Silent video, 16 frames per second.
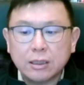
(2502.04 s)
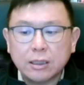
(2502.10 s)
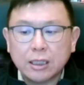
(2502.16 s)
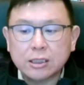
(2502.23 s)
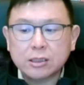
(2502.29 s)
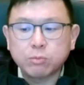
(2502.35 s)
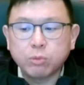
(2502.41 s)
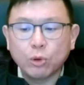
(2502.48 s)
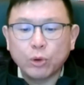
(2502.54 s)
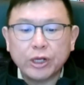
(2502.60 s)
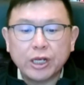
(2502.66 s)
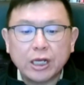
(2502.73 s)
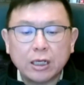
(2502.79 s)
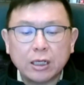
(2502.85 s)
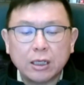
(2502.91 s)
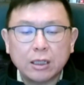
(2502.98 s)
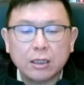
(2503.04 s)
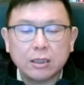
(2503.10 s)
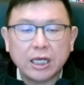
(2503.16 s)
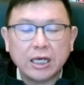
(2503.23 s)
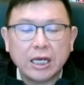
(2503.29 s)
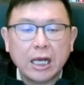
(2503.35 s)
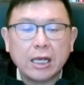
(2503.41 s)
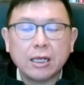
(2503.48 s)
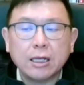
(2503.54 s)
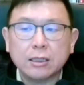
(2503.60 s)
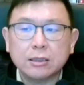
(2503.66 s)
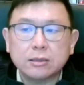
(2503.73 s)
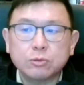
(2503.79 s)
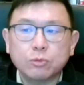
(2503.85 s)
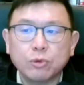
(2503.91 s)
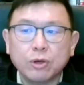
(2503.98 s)
exploiting
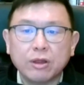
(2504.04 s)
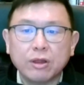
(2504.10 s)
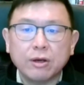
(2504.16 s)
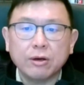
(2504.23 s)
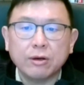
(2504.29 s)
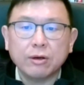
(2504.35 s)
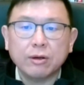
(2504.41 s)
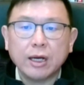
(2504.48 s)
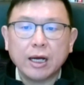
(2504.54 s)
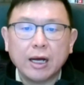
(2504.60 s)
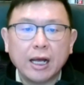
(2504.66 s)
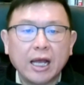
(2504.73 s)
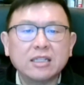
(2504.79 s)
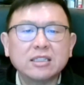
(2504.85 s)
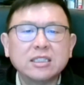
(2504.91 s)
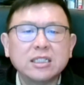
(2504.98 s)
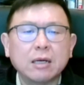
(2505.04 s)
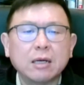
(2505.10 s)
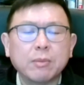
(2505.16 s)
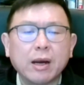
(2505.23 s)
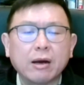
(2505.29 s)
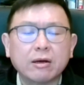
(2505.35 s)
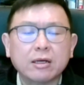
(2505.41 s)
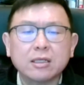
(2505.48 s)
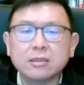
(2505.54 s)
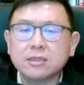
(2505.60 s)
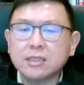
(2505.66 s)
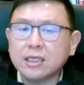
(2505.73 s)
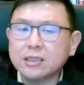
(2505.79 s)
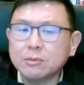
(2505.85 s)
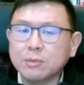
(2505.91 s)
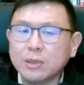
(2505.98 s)
Canadians with their anti-American
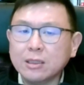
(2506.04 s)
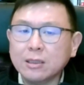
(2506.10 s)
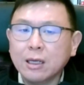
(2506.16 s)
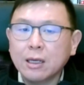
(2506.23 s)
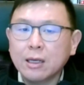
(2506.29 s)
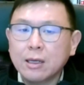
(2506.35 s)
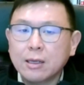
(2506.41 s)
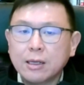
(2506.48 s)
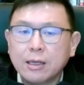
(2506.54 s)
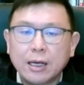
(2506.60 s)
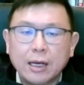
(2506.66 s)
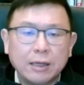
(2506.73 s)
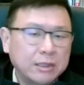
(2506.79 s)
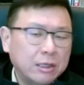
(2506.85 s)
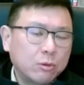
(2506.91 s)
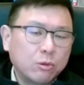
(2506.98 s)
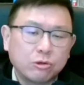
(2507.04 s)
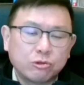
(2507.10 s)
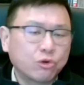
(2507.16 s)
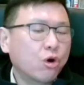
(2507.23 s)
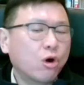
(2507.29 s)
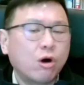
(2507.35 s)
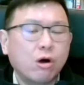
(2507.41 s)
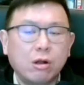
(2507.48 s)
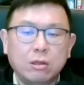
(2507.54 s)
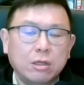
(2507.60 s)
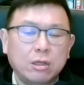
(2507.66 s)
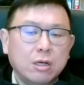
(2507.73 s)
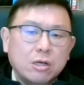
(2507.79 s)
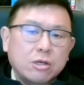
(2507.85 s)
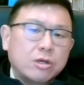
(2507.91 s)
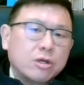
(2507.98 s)
sentiment. They will draw,
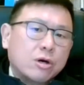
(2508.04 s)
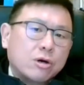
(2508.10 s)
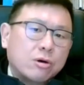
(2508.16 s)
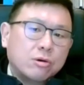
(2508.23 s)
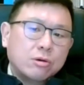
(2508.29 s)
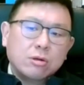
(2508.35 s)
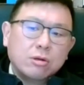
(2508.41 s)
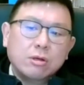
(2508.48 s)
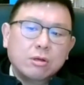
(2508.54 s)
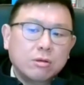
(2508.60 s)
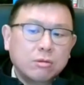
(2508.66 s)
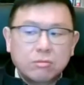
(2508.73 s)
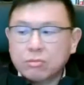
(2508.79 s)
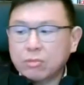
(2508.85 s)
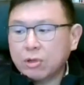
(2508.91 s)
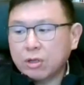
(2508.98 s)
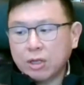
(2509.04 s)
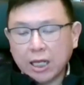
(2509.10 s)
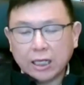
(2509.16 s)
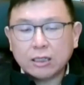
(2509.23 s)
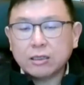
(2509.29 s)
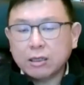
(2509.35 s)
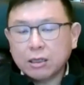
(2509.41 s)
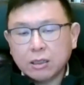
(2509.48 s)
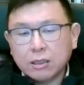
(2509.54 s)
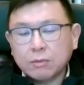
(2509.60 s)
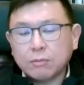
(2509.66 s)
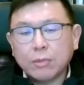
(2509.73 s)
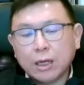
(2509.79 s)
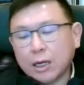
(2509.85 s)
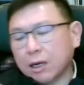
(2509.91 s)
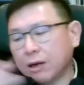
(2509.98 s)
link
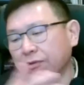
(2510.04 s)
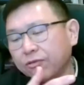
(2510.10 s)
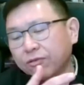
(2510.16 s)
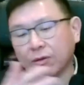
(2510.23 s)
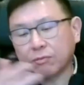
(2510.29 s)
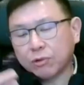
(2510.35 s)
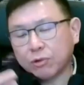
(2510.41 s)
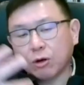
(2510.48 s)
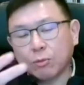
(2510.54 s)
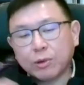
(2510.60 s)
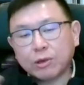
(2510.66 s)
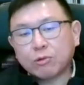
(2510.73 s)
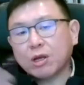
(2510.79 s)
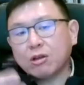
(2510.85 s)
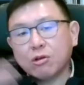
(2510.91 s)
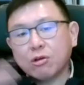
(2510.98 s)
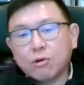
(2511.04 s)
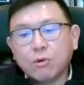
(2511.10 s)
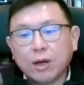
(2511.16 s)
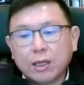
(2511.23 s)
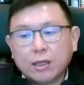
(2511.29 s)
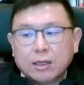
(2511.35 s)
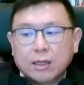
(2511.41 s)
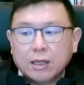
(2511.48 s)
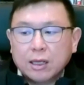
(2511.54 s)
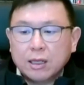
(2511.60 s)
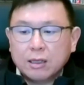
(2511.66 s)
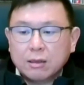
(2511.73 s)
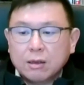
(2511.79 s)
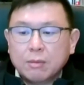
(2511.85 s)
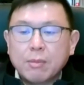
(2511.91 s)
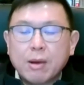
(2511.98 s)
between you
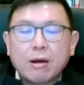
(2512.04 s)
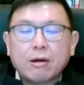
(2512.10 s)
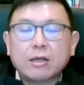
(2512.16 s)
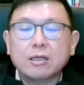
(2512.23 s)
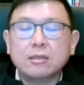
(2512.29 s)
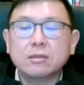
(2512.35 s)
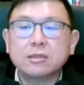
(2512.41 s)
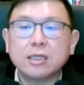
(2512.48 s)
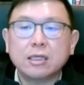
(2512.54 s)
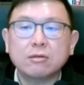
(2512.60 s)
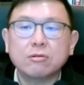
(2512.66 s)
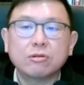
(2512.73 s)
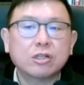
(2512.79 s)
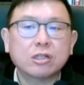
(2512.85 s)
and Americans, and